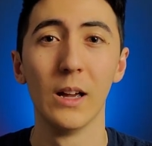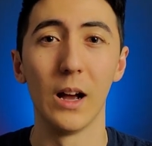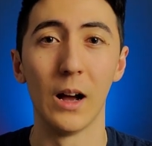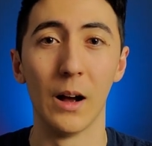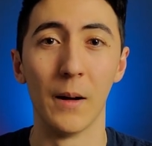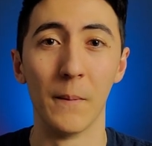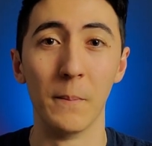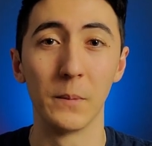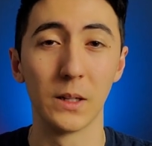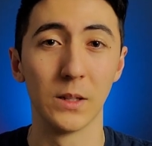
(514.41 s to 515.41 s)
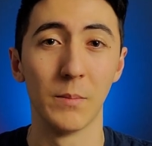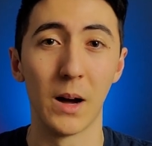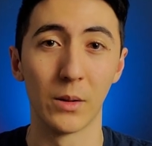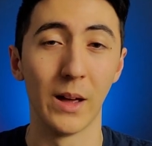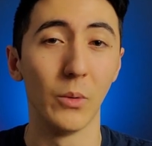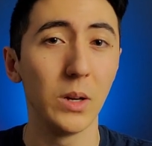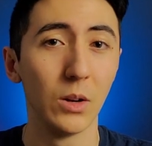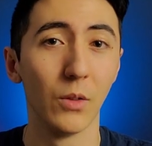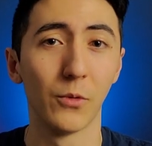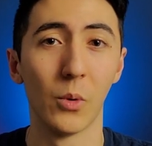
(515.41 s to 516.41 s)
because the model that we
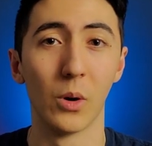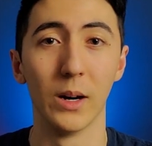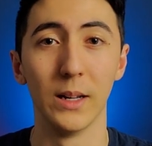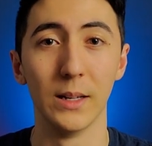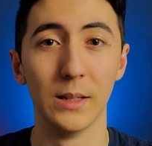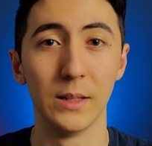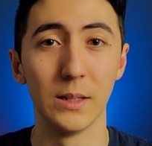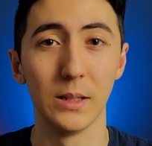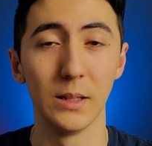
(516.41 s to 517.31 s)
go for is